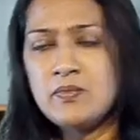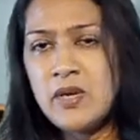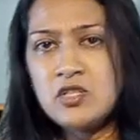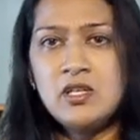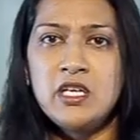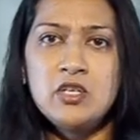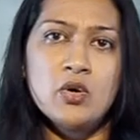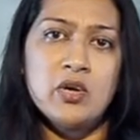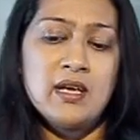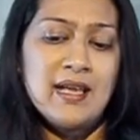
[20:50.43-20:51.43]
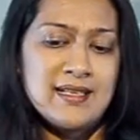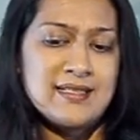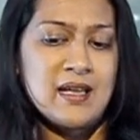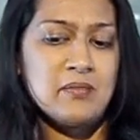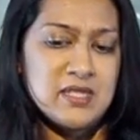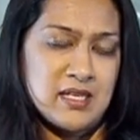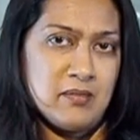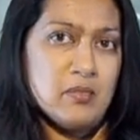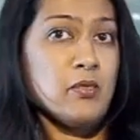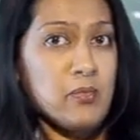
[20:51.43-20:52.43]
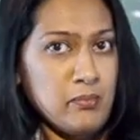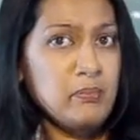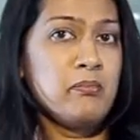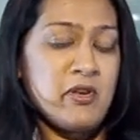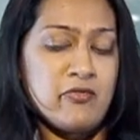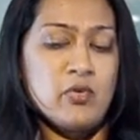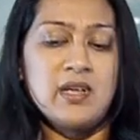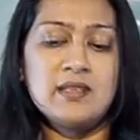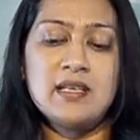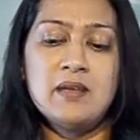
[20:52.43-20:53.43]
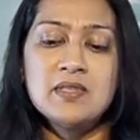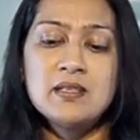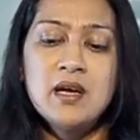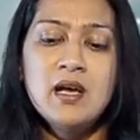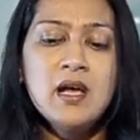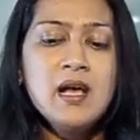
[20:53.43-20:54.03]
especially during exam time, before exams.